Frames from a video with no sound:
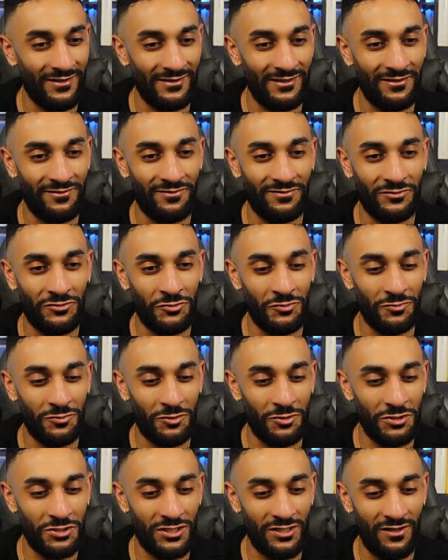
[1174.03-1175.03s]
live too
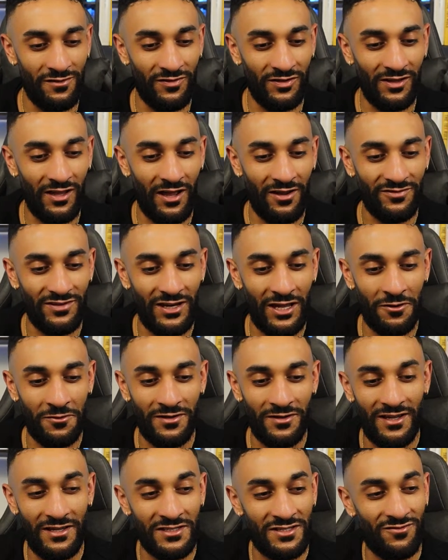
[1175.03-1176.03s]
cushy of a life
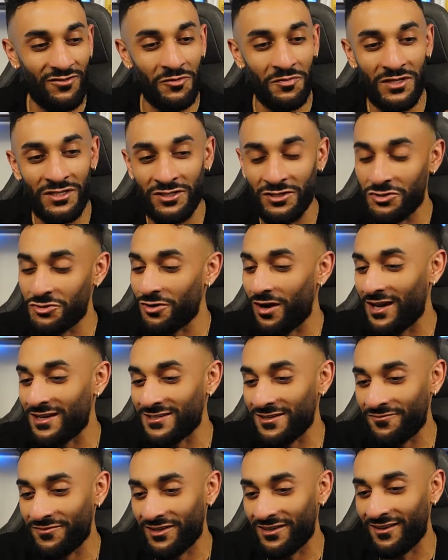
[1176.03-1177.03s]
nowadays for me to try
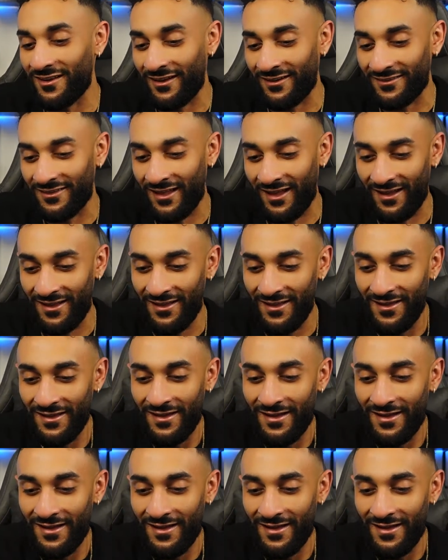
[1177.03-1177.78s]
something like that.